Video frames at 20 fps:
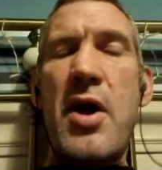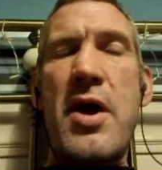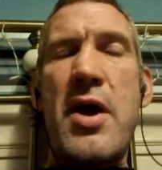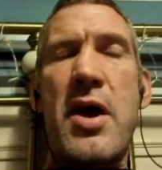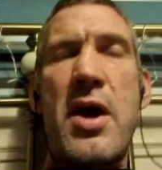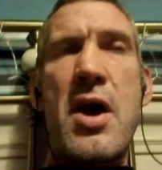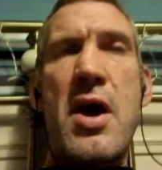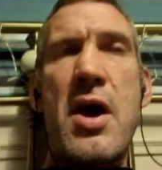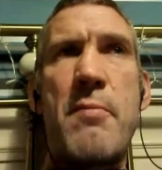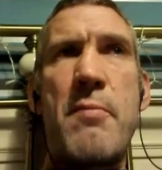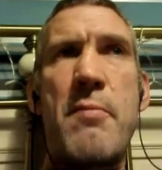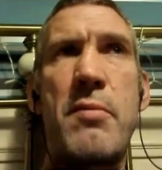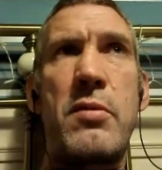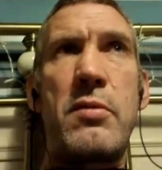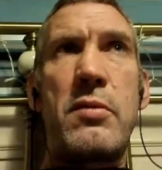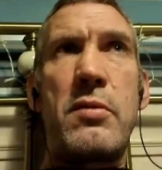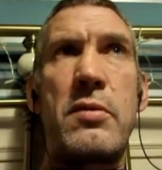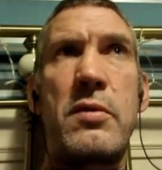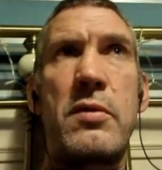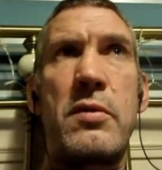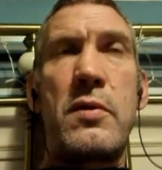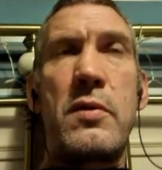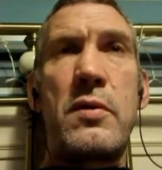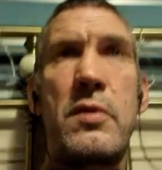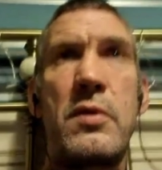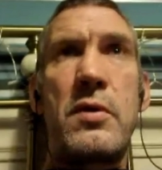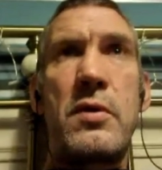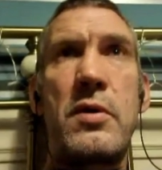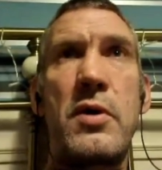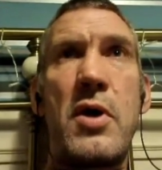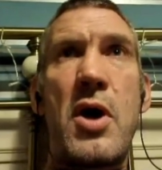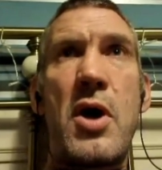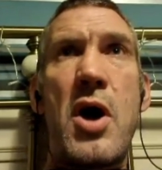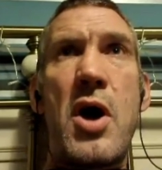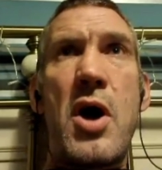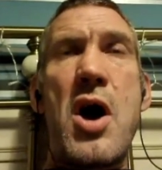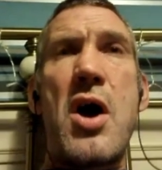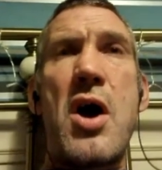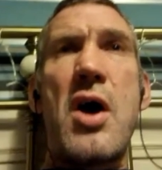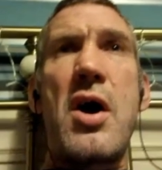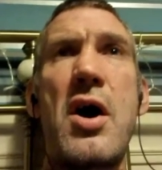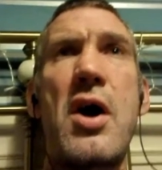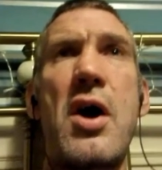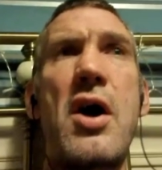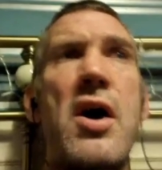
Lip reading: Like, I